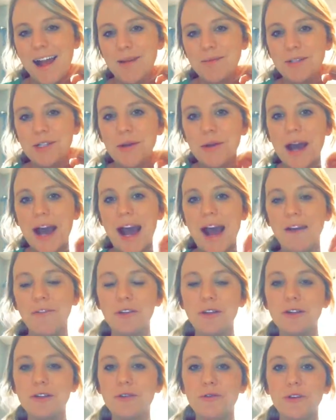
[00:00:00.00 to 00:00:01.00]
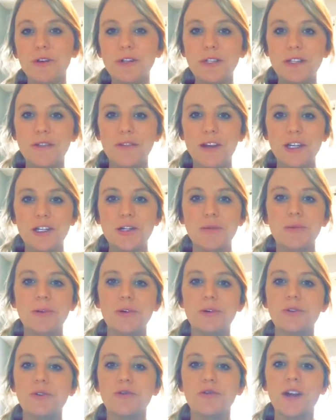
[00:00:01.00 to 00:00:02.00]
So have those fruits and
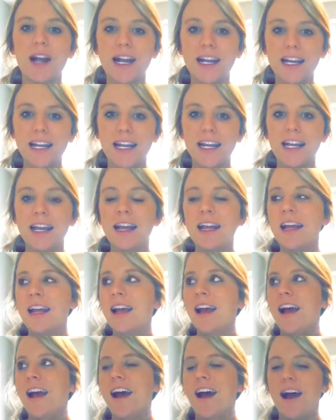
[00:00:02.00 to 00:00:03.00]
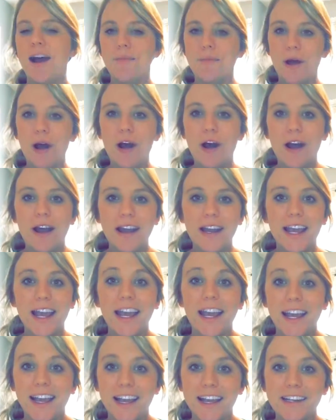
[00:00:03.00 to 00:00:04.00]
vegetables ready, on
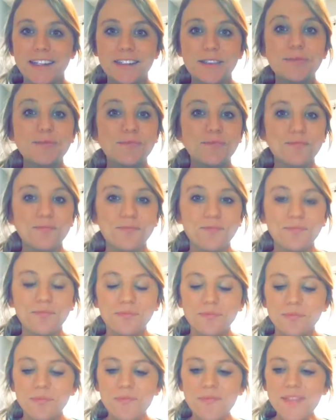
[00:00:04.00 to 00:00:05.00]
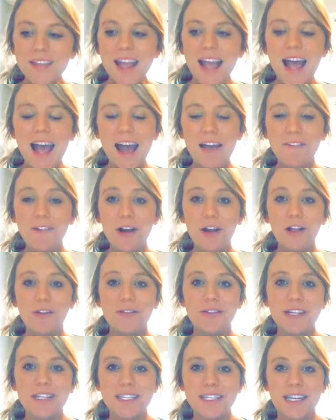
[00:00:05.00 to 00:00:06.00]
hand. Have all of
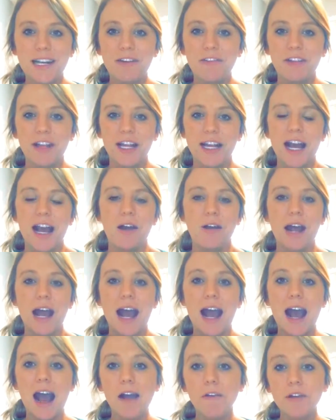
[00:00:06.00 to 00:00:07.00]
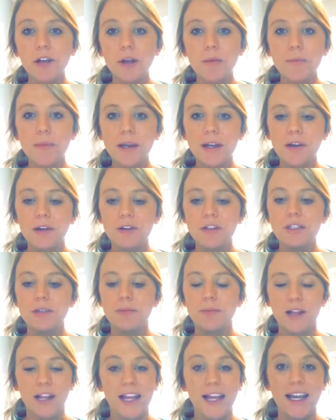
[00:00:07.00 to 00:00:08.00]
this stuff laid out. Have your meals
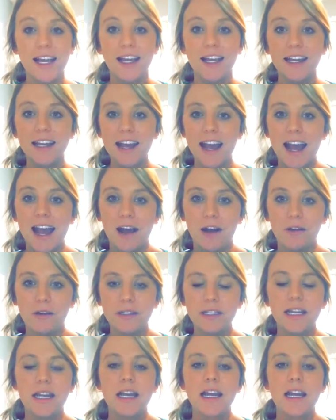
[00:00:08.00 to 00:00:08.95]
planned out.